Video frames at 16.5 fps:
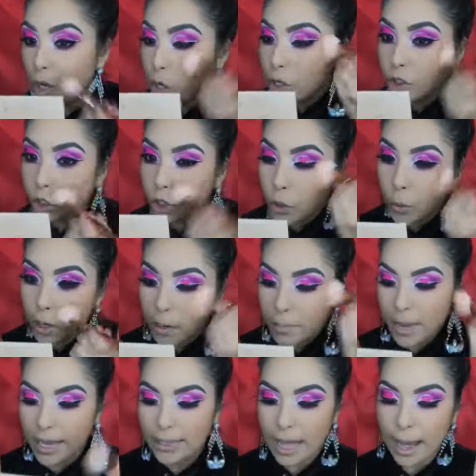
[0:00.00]
So you want to
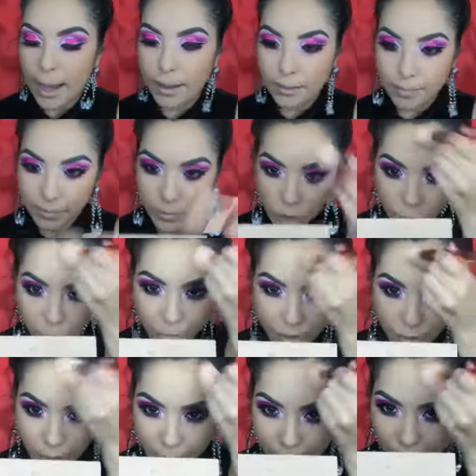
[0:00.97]
make that, you
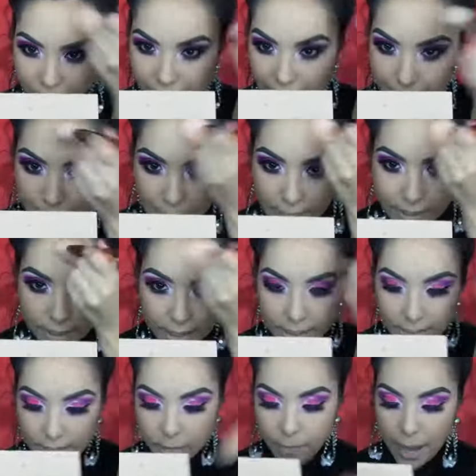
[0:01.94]
want to bring that
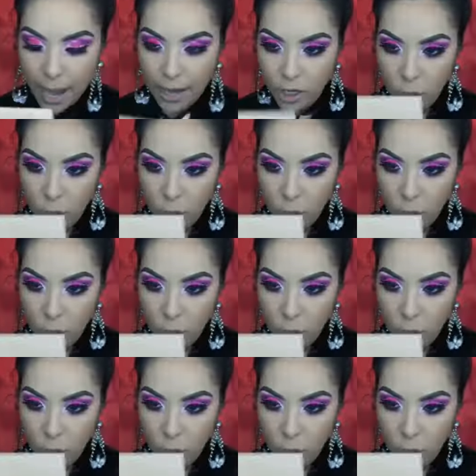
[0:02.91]
Mexicanness back.